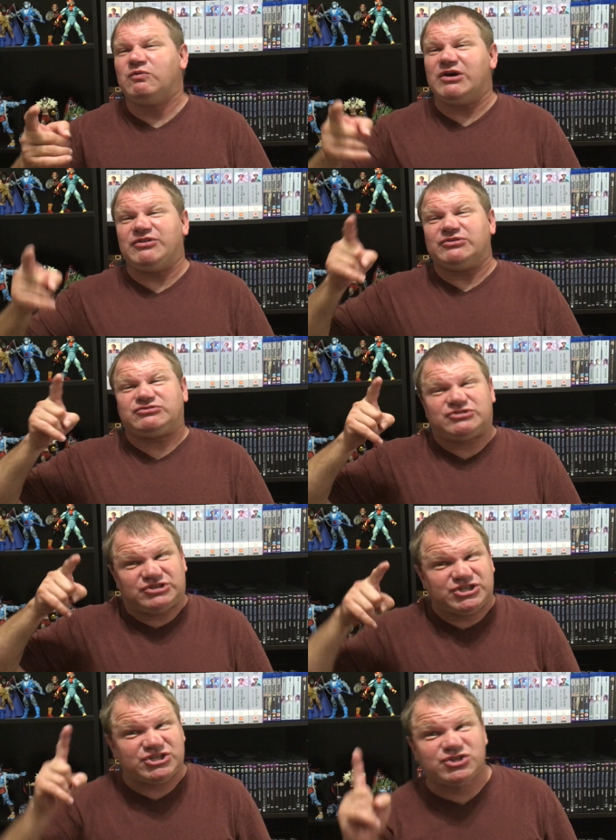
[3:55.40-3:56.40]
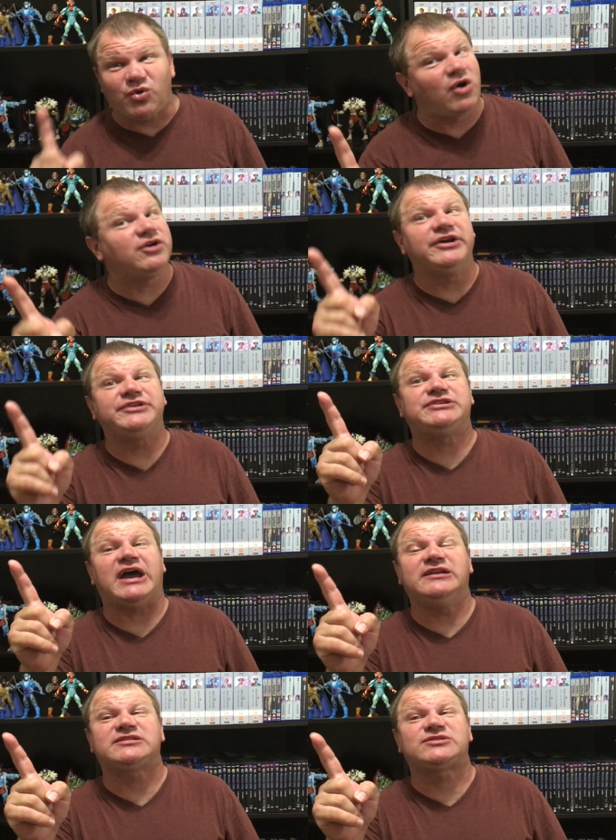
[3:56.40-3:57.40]
they're sort of
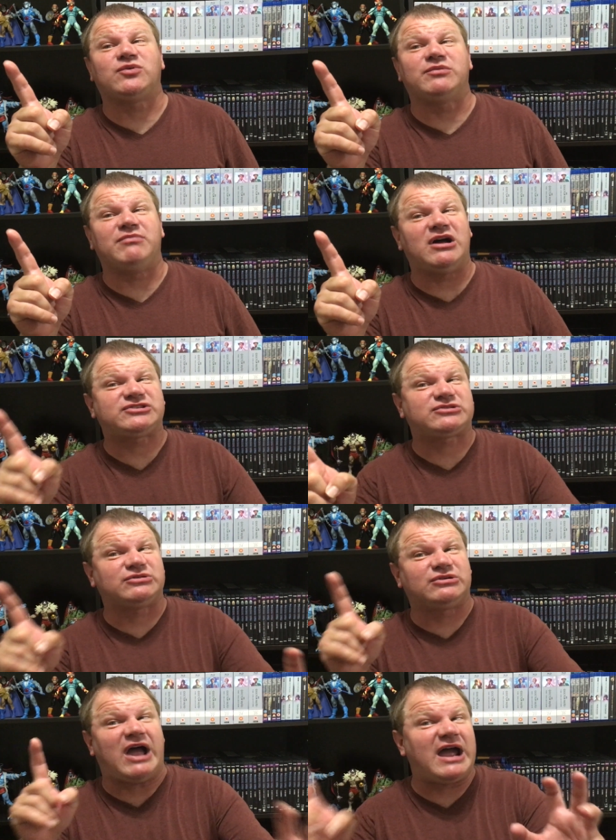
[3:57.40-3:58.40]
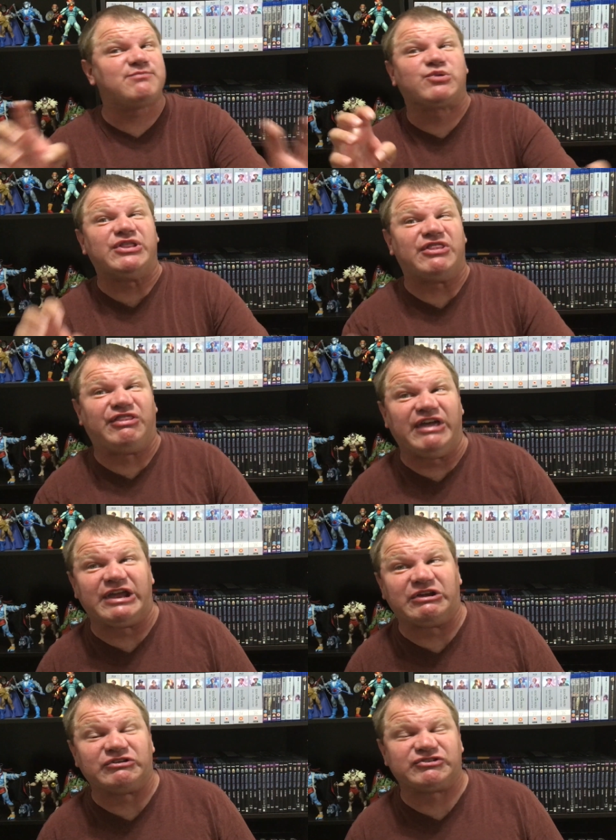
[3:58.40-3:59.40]
dinosaur monster hybrid
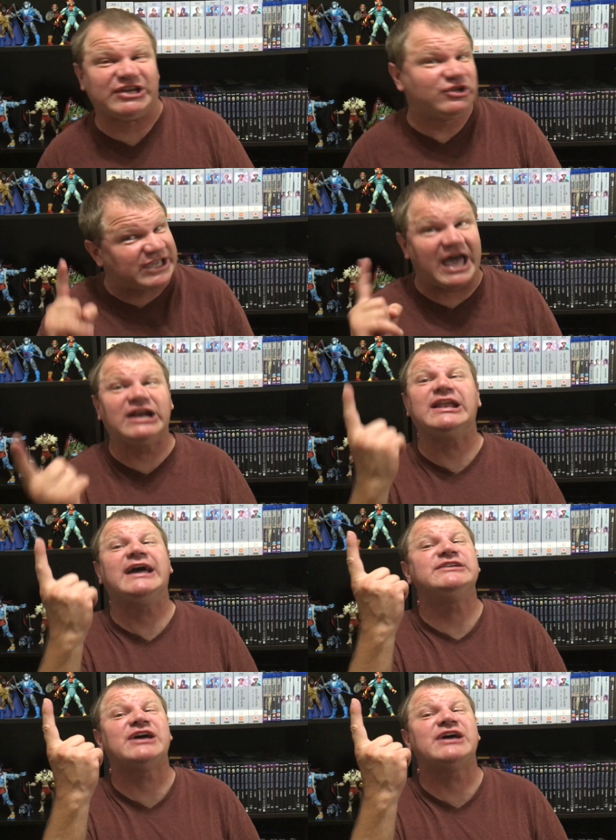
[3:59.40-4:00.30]
things. They look kind of like